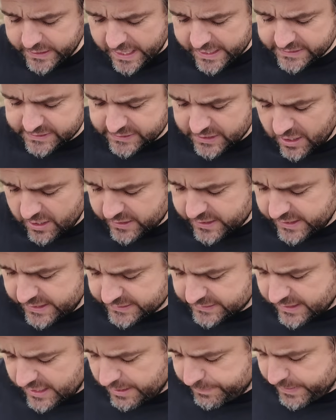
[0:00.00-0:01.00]
Dennis Cirkin
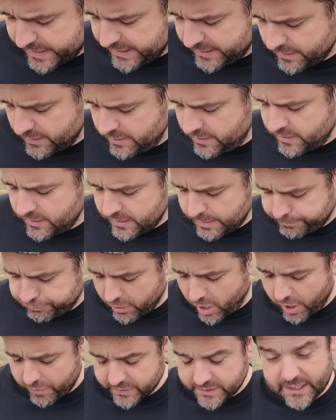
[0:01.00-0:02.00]
is going to be the
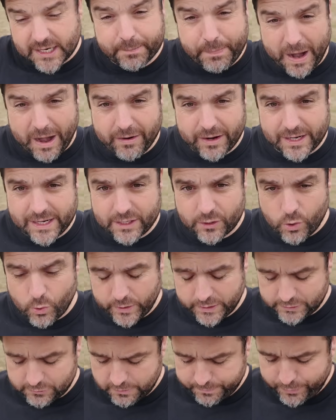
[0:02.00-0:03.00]
priority, apparently,
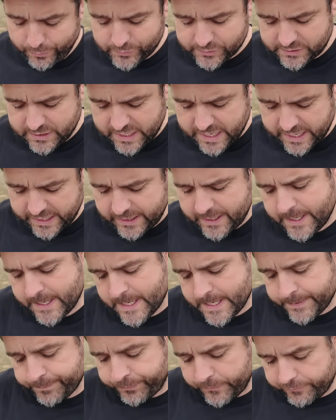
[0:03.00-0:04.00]
according to reports today
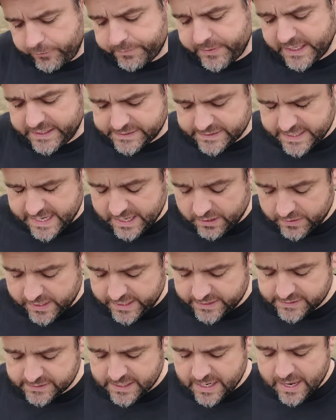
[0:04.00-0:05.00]
from decent
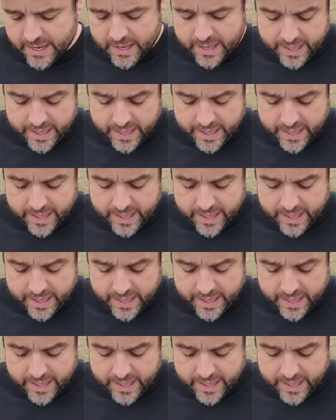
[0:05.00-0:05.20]
outlets,